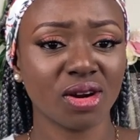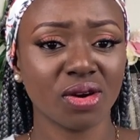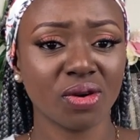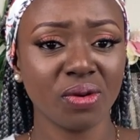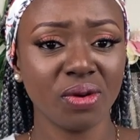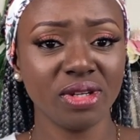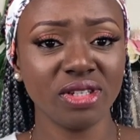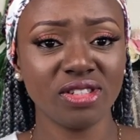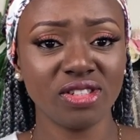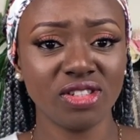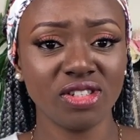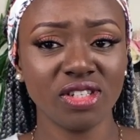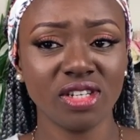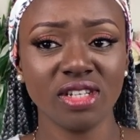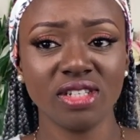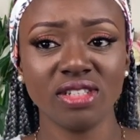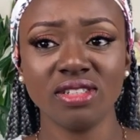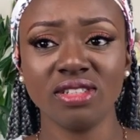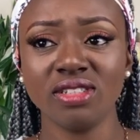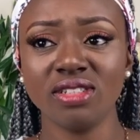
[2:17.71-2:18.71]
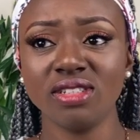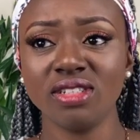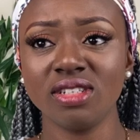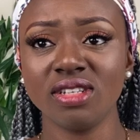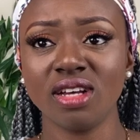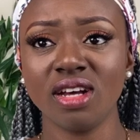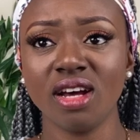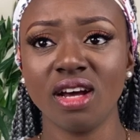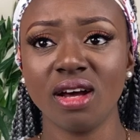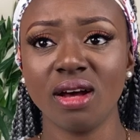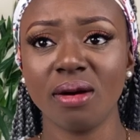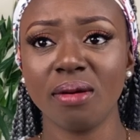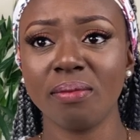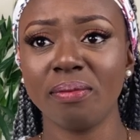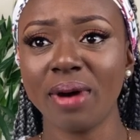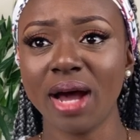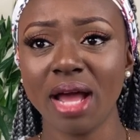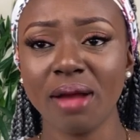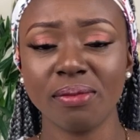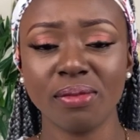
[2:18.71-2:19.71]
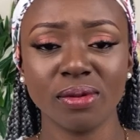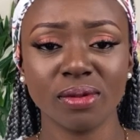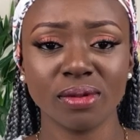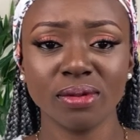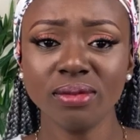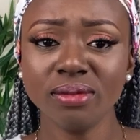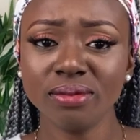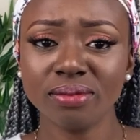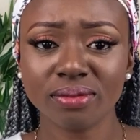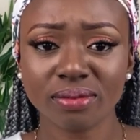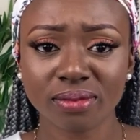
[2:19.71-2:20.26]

Christian Bible